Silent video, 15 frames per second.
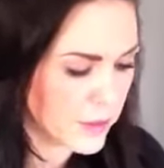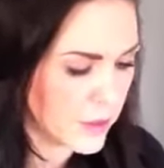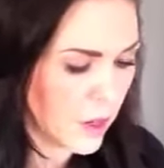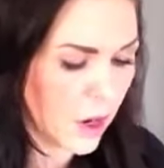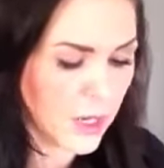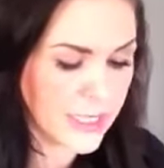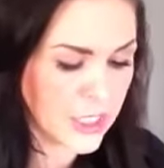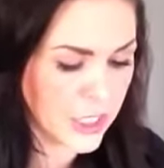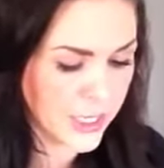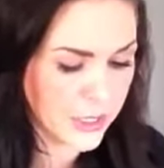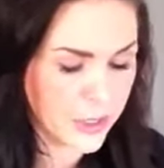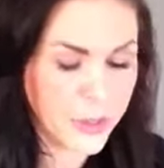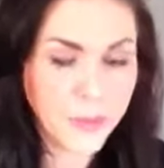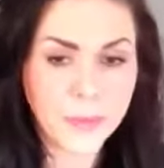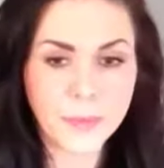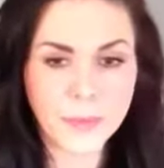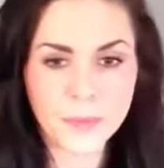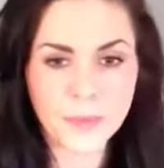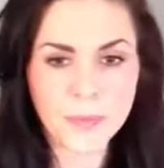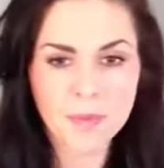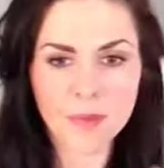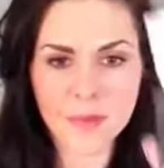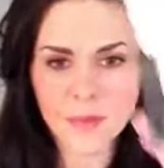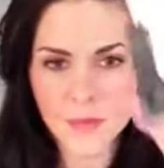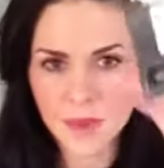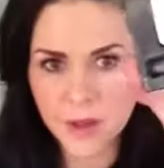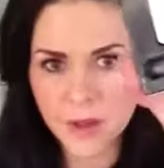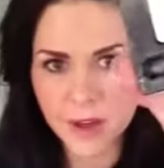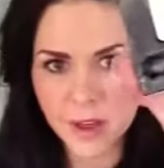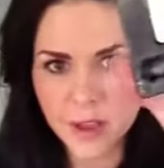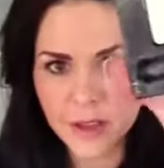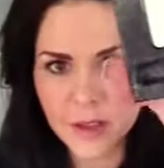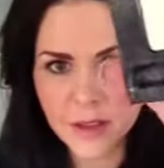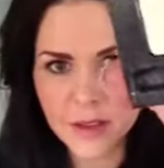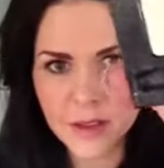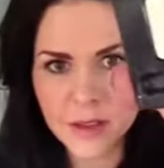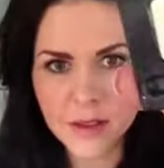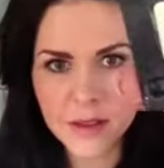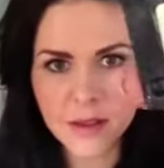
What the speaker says: eyeshadow that I use.